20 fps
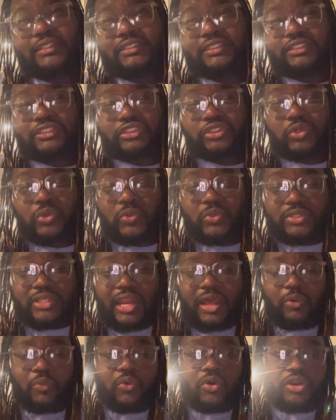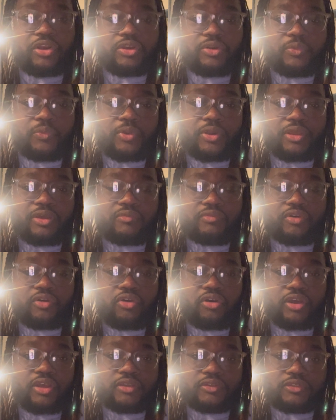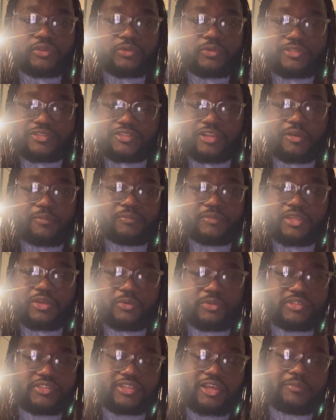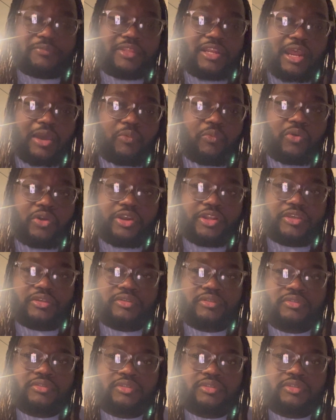shoes that I wanted or whatever, or it was something that I wanted.